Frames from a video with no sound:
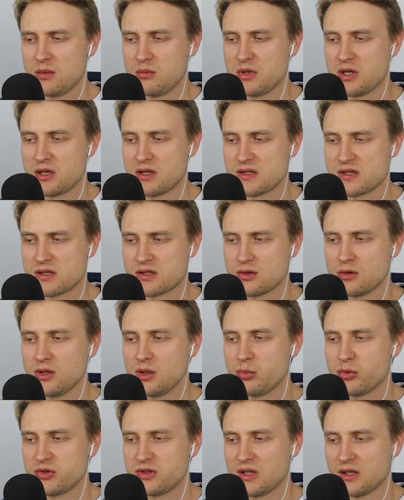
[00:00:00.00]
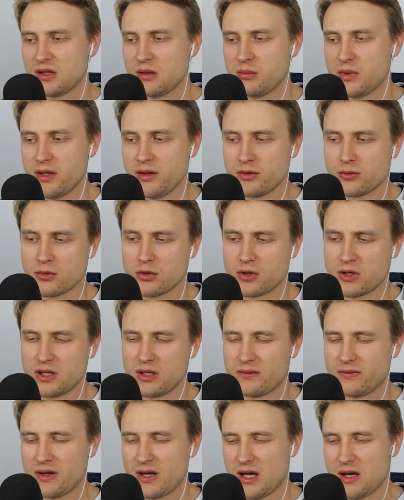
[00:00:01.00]
because it's only protected by the rook,
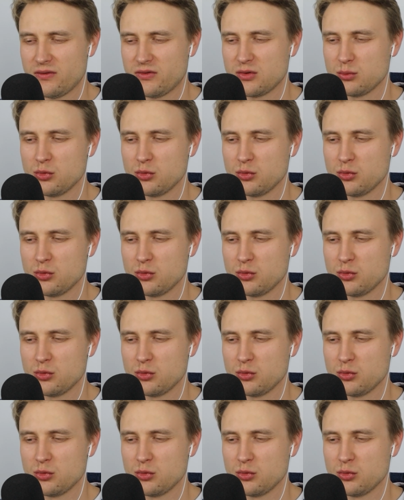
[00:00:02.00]
and if I have